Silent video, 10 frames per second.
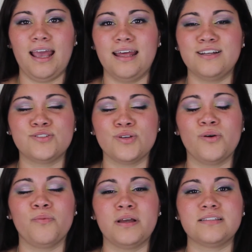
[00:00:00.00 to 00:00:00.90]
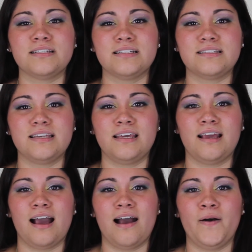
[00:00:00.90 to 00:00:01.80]
And it's so amazing to see
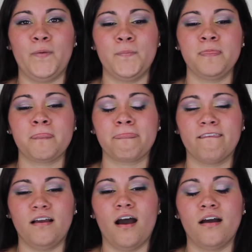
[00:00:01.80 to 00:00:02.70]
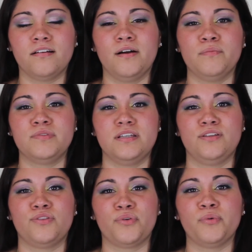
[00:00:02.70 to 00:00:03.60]
how God comes
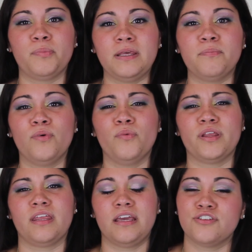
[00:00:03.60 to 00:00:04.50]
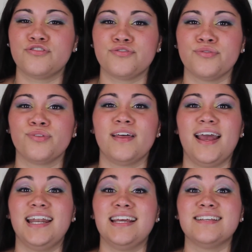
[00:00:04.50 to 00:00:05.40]
in through people with His truth
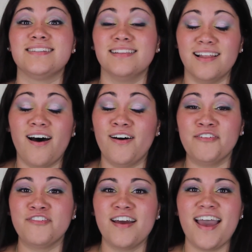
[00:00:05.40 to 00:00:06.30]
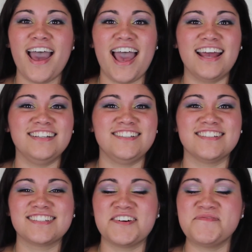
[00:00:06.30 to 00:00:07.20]
and His love, and
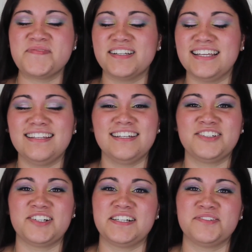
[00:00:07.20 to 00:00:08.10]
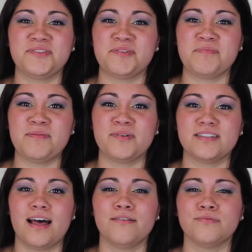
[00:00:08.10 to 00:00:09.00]
just completely transform
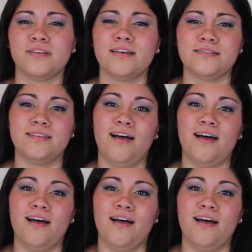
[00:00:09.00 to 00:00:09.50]
people's lives with His